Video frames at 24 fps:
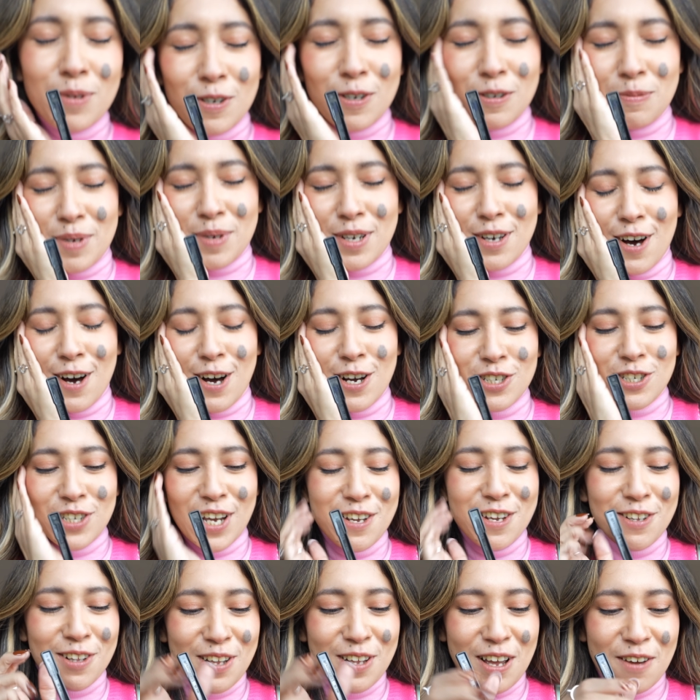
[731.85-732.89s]
Oh my gosh,
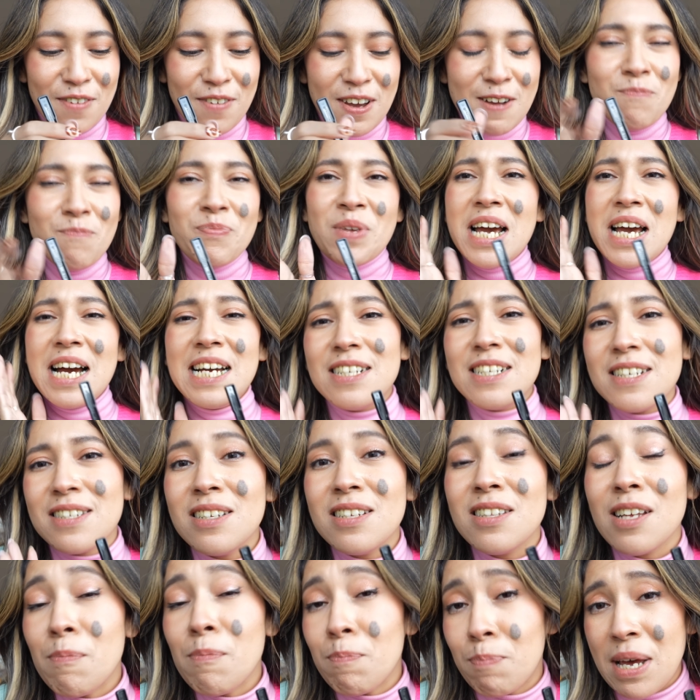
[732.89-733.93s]
I love it. It
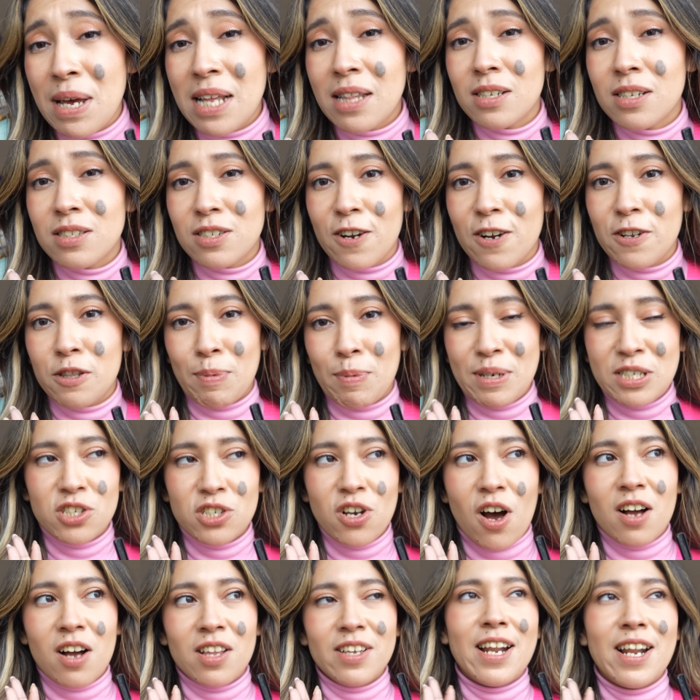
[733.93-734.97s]
doesn't beat the dark fried
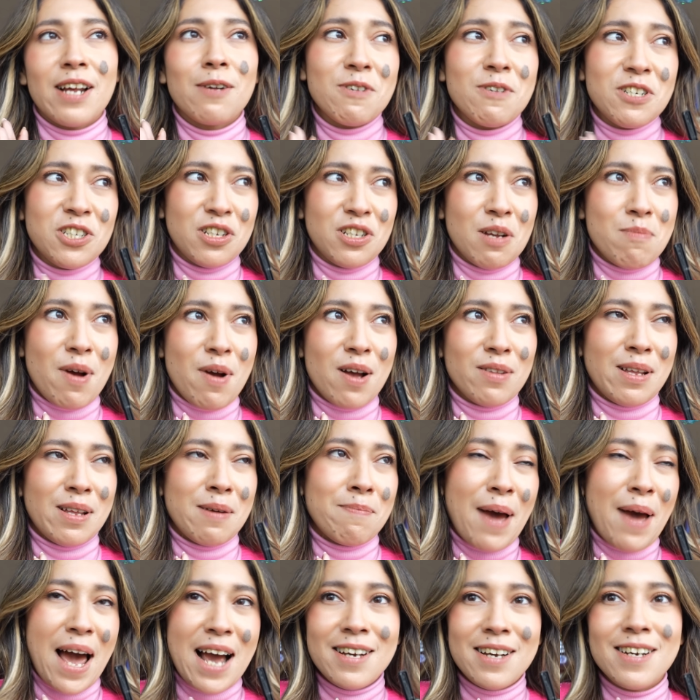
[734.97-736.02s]
chocolate. I wish they brought
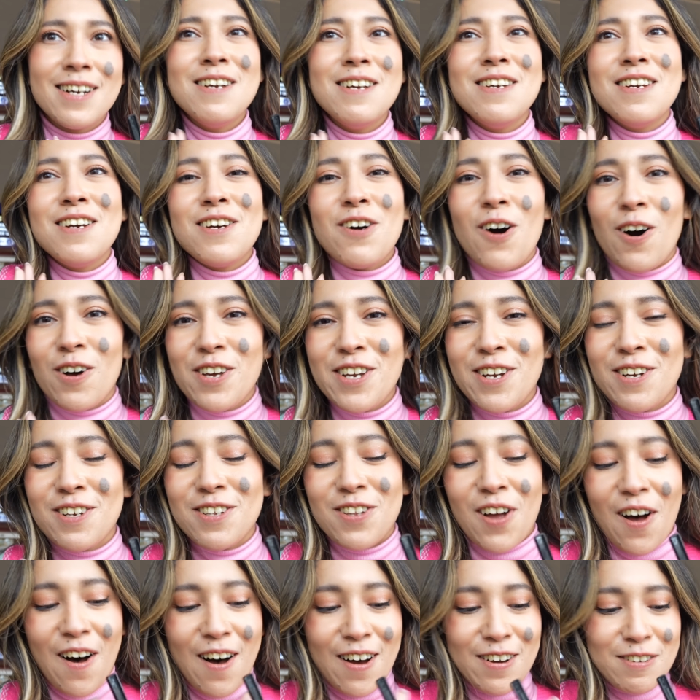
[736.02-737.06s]
that back all year
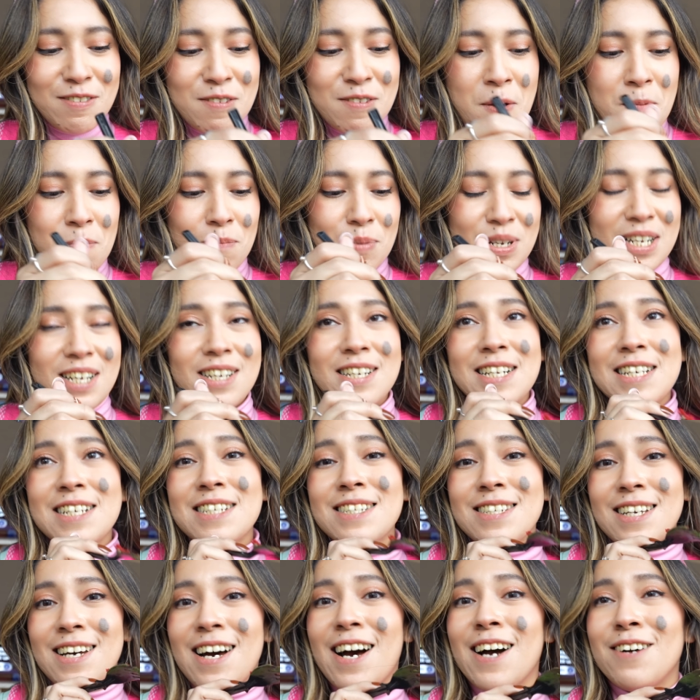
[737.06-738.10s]
long, but it
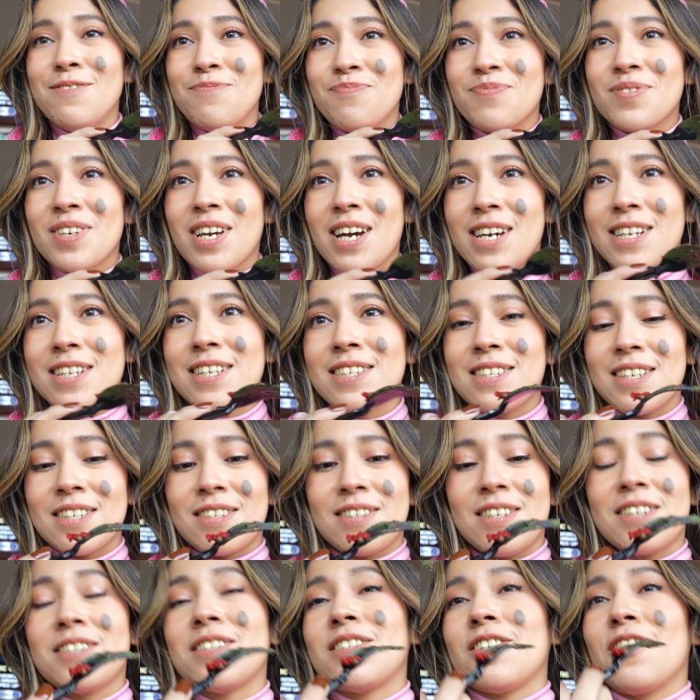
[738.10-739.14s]
is a it is a
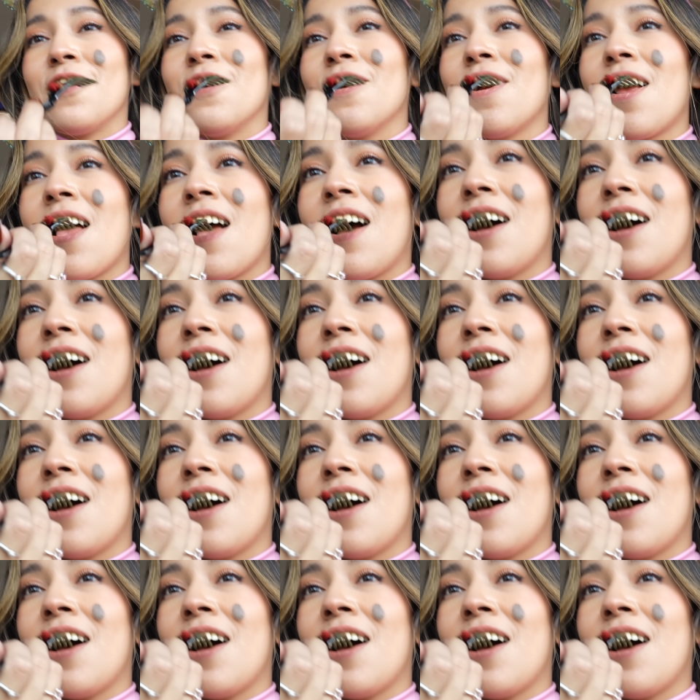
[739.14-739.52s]
sister.